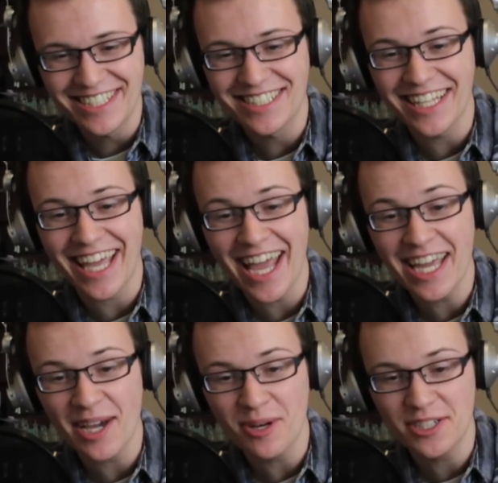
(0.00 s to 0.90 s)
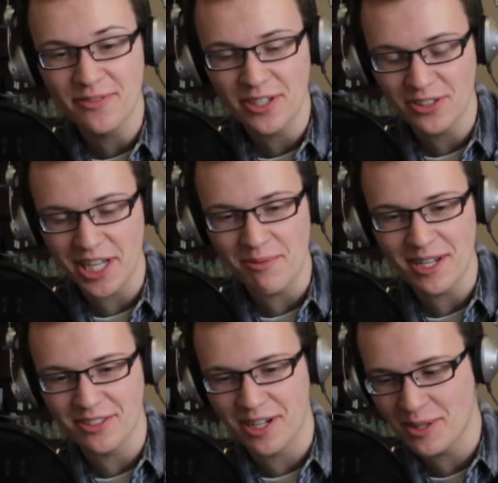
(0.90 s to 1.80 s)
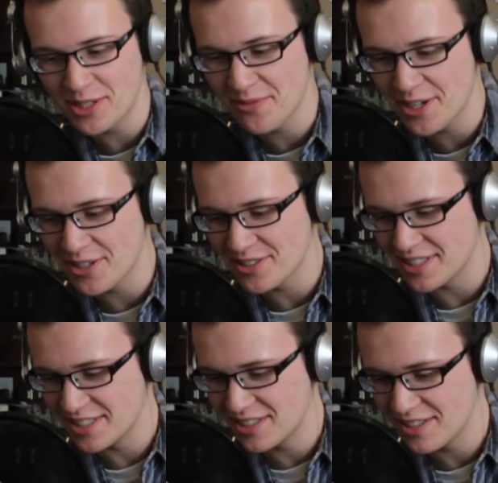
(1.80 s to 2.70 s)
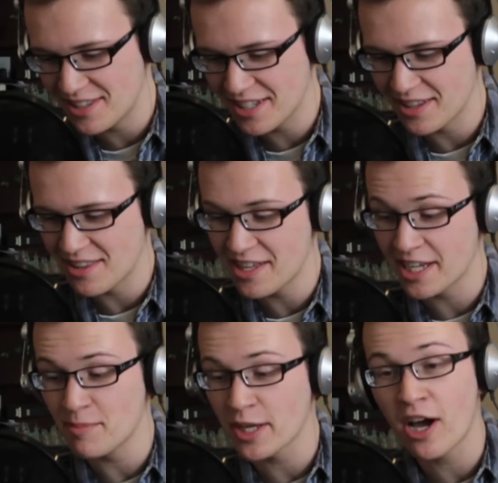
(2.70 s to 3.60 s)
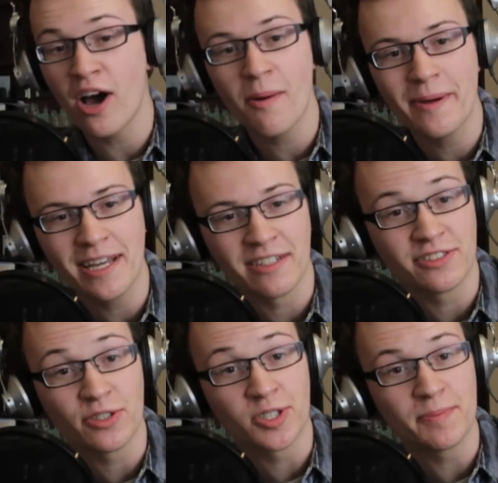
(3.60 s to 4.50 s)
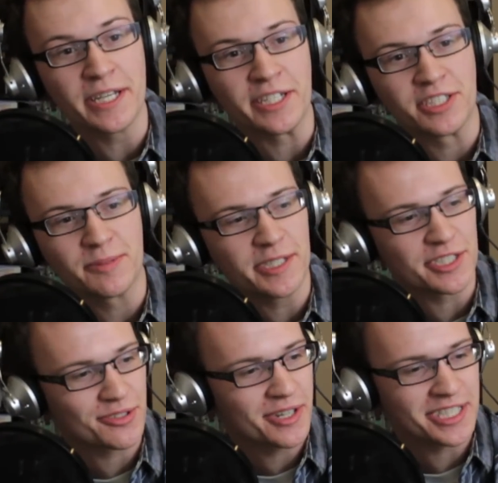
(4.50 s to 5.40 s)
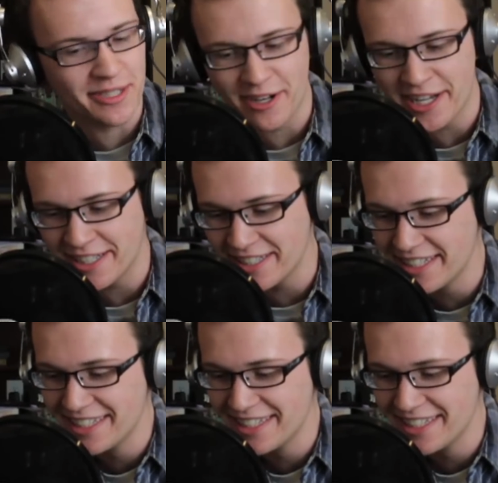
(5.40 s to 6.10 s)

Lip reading: She's like, "Hey, I watch your Dan Resler. I watch your videos and do the thing and the thing." And I'm like, "Oh man, so speech is crazy, right?"